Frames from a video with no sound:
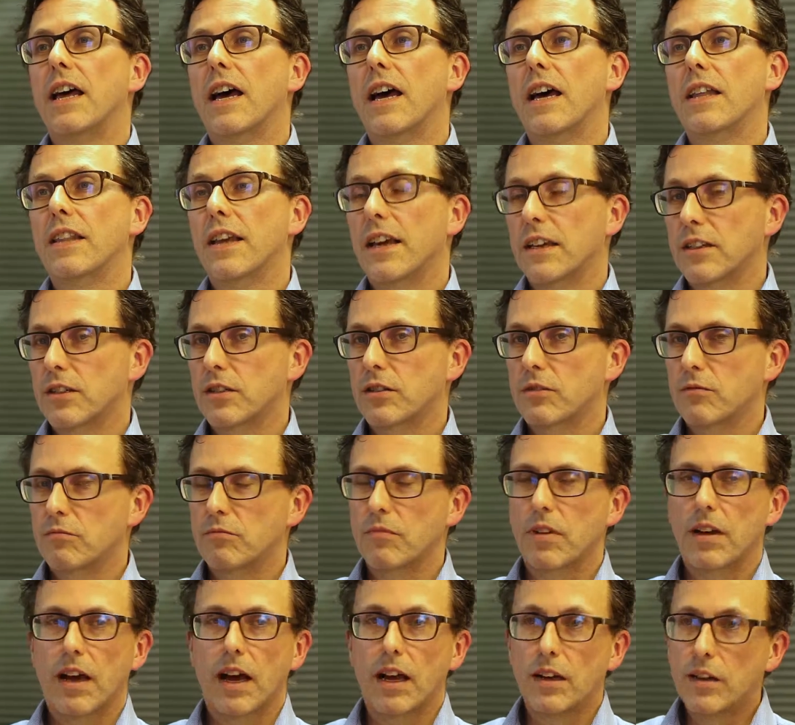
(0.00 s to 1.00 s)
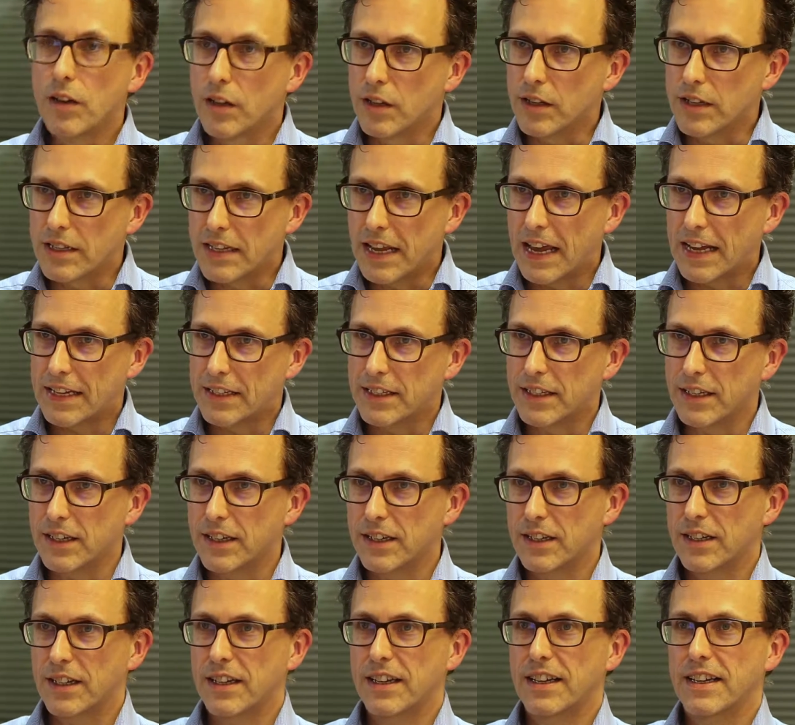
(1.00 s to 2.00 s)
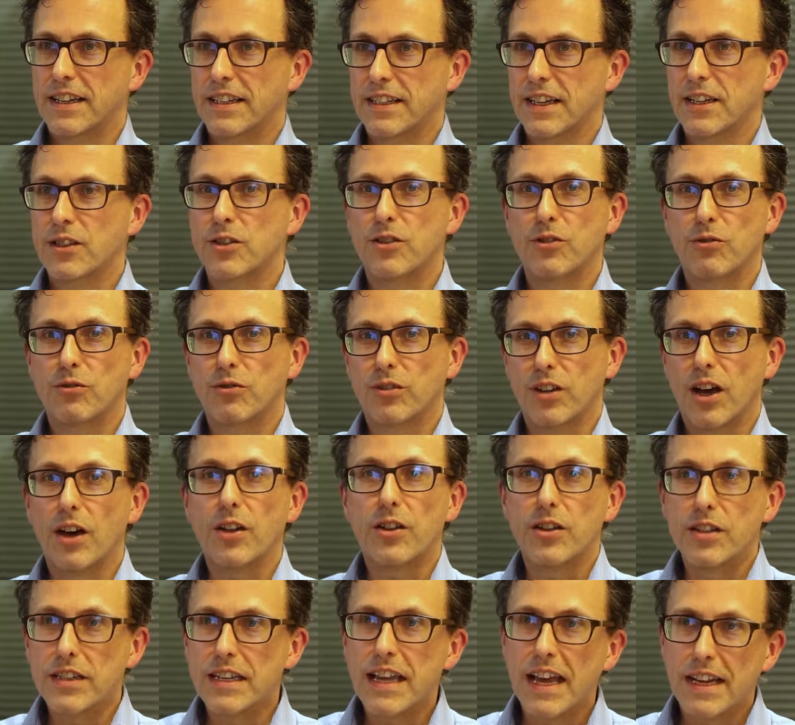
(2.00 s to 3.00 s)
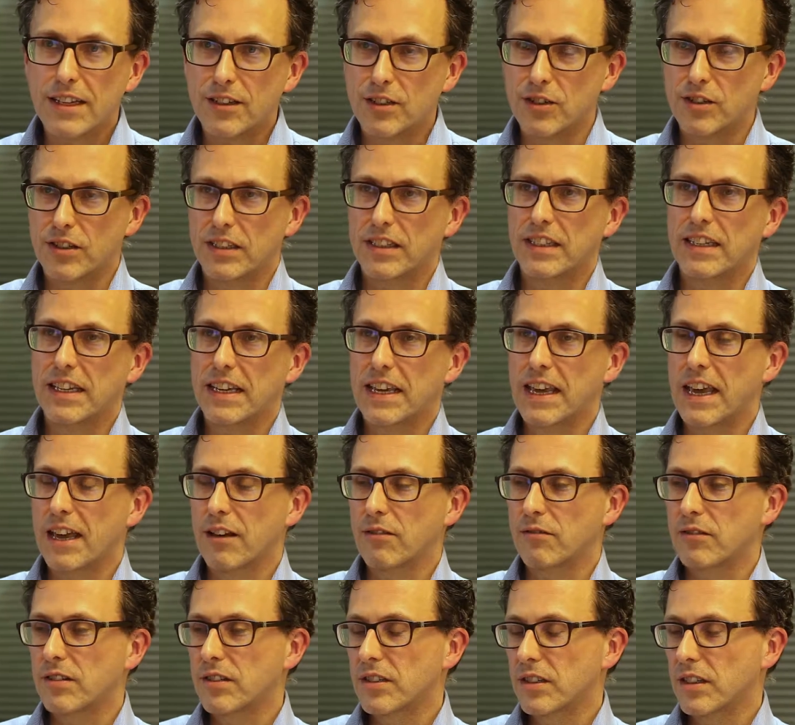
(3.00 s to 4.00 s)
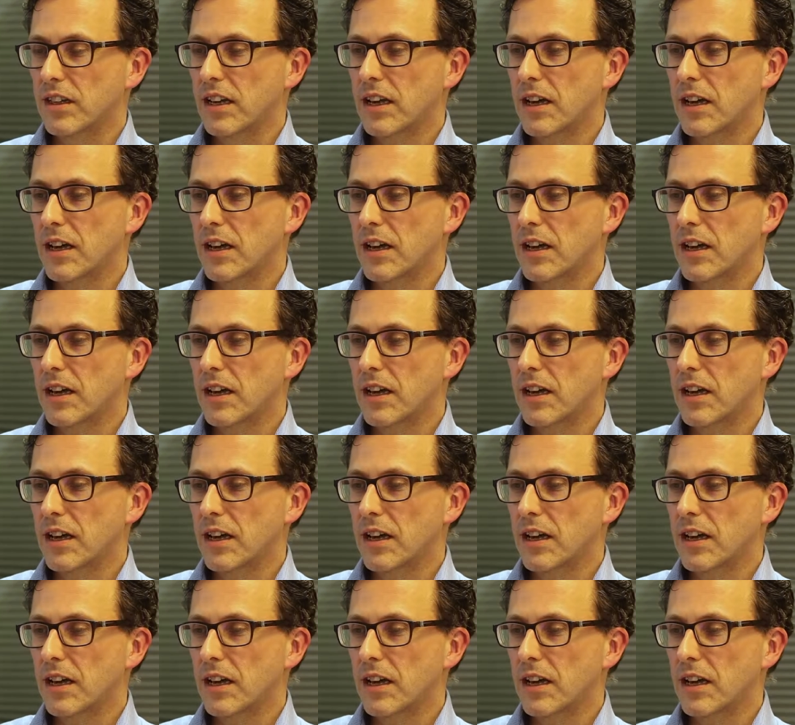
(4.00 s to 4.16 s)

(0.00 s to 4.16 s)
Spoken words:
that's another debtor. It's actually called other debtors in the accounts.